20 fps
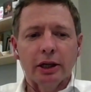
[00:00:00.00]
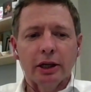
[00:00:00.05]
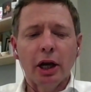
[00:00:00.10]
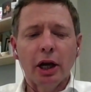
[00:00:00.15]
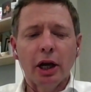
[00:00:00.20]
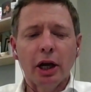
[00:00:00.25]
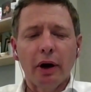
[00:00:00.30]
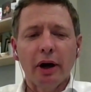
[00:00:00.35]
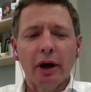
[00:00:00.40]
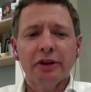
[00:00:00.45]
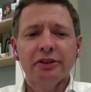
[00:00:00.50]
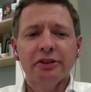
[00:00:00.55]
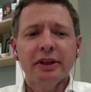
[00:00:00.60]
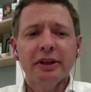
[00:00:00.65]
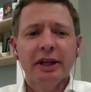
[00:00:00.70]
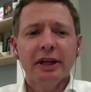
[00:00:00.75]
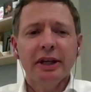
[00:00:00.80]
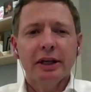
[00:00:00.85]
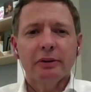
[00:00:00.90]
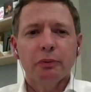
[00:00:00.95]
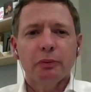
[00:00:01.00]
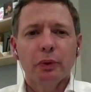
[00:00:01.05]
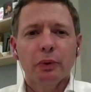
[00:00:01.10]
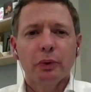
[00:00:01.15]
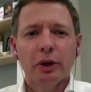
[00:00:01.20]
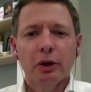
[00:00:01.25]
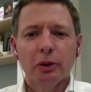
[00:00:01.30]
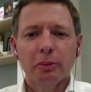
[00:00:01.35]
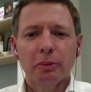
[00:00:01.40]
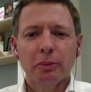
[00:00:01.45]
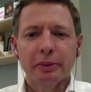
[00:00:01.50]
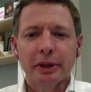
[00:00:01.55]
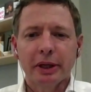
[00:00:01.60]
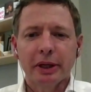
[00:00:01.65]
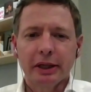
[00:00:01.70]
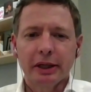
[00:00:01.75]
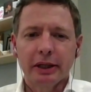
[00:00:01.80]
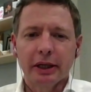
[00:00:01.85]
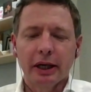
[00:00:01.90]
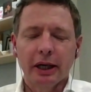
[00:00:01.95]
No, I think it will
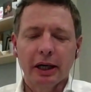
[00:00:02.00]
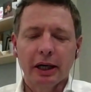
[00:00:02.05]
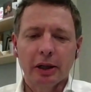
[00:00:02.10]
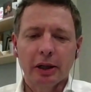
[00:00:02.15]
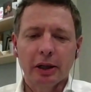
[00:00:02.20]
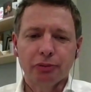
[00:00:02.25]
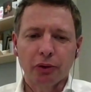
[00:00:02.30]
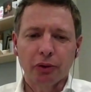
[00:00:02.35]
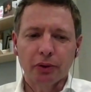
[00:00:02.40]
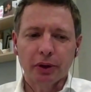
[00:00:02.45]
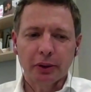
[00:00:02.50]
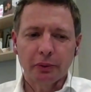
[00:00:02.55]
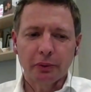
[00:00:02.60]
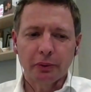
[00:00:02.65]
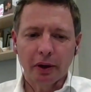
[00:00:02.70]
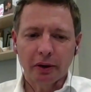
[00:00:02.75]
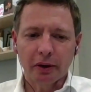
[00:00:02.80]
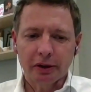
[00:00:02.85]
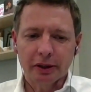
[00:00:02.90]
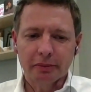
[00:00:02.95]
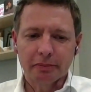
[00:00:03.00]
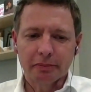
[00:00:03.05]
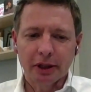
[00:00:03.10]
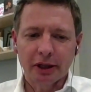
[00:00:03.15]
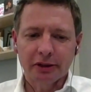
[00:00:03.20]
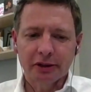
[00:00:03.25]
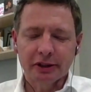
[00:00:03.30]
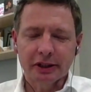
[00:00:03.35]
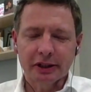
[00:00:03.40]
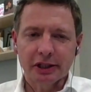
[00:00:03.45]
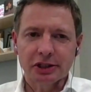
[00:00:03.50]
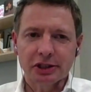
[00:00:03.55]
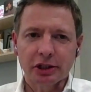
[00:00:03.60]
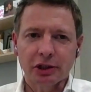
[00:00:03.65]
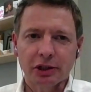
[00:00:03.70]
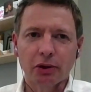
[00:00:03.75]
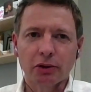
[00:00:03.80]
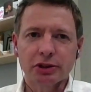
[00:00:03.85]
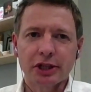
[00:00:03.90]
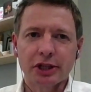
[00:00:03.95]
be broadly welcomed. I think there's
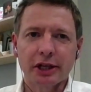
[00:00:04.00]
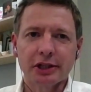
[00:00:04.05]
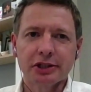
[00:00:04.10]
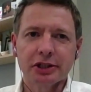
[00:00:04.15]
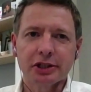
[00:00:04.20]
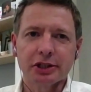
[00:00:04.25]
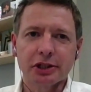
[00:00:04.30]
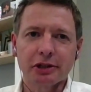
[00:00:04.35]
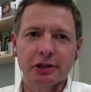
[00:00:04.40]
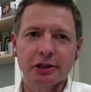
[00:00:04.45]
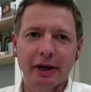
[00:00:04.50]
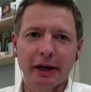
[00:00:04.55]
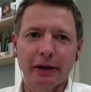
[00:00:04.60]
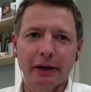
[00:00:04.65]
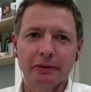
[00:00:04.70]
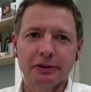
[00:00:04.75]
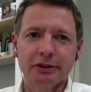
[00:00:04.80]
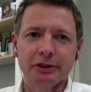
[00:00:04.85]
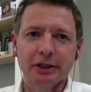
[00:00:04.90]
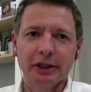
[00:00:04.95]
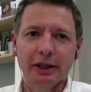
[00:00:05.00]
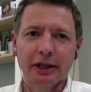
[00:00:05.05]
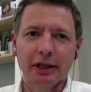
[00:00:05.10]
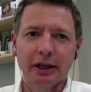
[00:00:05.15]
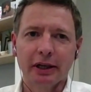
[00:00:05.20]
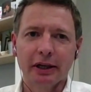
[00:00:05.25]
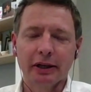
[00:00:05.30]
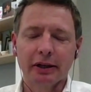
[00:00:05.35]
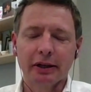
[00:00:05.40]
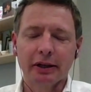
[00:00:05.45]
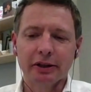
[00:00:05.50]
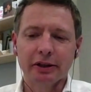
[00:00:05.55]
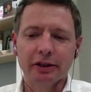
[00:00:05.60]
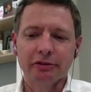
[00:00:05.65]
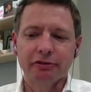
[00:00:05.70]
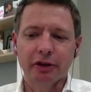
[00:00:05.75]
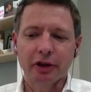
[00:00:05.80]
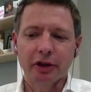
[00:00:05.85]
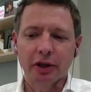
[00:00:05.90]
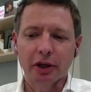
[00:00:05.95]
a consensus around
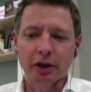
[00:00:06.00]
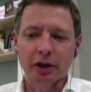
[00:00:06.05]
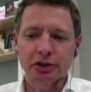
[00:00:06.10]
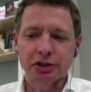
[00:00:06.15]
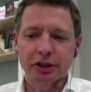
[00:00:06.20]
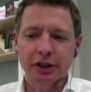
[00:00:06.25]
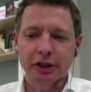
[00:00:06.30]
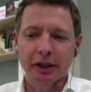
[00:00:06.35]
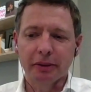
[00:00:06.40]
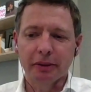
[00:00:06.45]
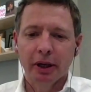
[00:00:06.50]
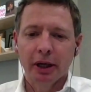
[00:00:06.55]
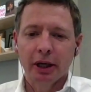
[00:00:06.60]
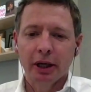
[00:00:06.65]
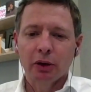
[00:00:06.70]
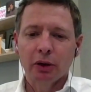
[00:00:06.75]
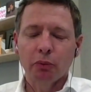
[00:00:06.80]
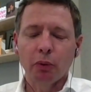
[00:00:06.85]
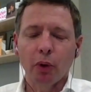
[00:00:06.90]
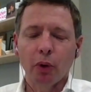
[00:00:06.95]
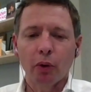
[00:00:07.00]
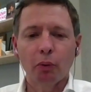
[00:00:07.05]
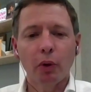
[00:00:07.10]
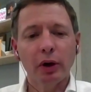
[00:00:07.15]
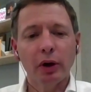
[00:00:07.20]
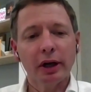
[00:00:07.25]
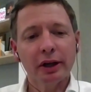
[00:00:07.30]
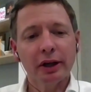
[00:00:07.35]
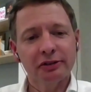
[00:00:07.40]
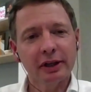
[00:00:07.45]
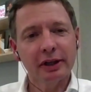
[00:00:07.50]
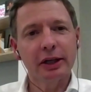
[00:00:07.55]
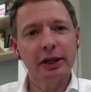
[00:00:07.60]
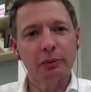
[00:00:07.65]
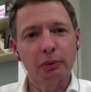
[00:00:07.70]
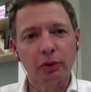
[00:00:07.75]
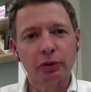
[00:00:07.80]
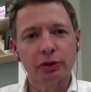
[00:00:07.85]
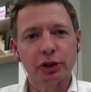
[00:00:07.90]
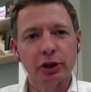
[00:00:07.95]
the furlough scheme. What I think it
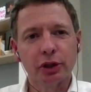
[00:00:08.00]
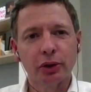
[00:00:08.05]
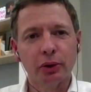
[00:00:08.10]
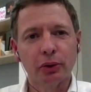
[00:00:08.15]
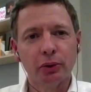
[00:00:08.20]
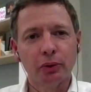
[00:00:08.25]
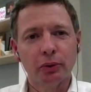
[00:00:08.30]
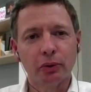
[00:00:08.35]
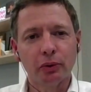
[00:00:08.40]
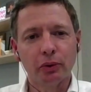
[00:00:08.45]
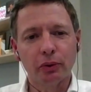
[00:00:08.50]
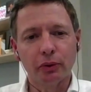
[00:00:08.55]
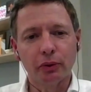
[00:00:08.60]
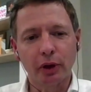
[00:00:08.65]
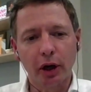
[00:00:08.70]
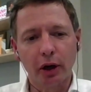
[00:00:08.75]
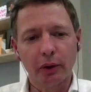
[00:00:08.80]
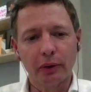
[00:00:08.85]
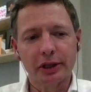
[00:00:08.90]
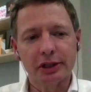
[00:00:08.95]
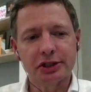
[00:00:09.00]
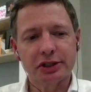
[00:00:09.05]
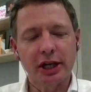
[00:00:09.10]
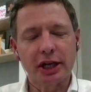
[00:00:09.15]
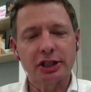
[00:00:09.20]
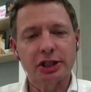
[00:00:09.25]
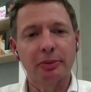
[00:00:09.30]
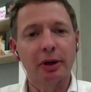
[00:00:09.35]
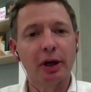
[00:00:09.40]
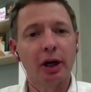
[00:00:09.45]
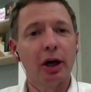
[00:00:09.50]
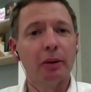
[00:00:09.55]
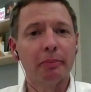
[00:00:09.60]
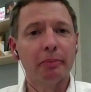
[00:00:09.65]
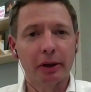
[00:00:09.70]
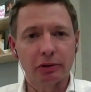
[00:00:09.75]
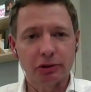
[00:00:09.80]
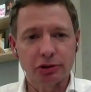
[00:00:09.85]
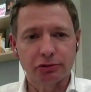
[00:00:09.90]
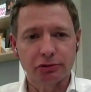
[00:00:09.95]
will do, though, is set some alarm
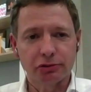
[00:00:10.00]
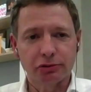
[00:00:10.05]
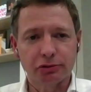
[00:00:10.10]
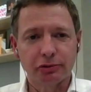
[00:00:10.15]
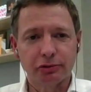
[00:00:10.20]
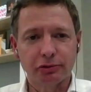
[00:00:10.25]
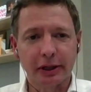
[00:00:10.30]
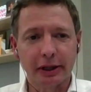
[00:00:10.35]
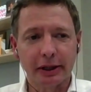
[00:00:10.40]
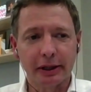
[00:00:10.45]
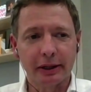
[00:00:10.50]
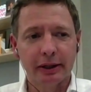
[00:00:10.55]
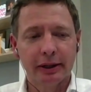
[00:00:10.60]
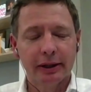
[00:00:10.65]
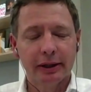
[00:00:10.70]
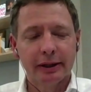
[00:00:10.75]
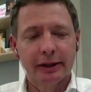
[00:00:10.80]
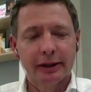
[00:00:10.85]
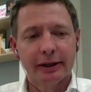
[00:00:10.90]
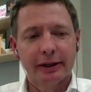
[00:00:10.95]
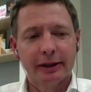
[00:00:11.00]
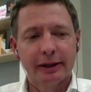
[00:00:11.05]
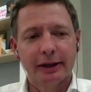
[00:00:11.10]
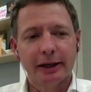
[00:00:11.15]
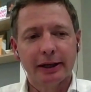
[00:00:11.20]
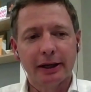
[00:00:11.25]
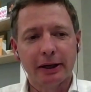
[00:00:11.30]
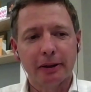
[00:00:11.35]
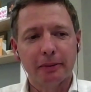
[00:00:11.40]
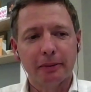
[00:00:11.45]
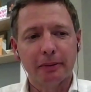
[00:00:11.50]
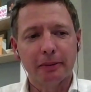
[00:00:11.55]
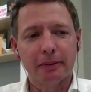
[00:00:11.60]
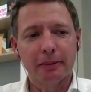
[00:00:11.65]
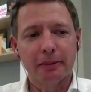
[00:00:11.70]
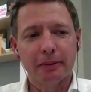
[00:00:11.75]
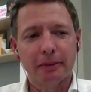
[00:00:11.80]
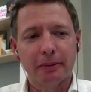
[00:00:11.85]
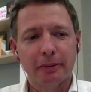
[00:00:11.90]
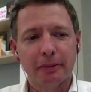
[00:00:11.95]
bells ringing.
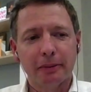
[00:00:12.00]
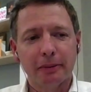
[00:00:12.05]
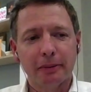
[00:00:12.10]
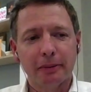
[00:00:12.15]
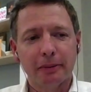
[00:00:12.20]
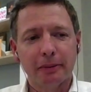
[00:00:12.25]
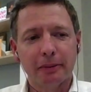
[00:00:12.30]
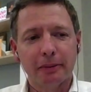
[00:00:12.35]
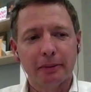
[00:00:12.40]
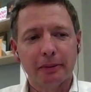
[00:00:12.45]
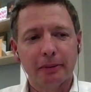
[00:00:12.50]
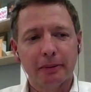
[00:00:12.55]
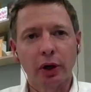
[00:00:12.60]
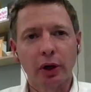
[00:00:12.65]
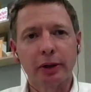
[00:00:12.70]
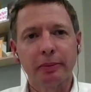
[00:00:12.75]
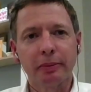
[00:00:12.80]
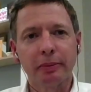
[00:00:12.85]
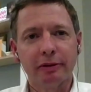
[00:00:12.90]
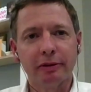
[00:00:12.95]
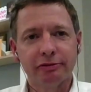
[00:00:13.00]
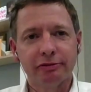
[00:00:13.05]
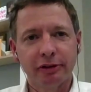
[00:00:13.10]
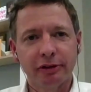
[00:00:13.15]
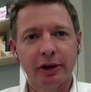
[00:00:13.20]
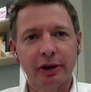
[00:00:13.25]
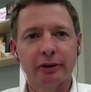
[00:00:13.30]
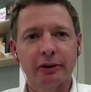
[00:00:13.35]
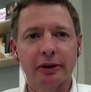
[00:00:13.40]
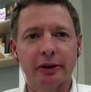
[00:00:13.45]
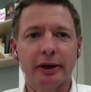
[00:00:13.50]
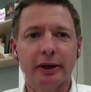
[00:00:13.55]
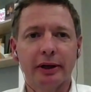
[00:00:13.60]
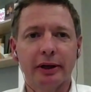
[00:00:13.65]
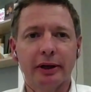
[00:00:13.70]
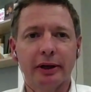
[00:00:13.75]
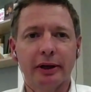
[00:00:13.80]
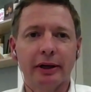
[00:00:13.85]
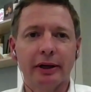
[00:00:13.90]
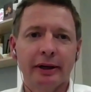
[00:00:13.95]
The Chancellor's going to go quite a bit
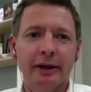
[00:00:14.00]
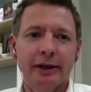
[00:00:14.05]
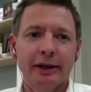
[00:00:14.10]
further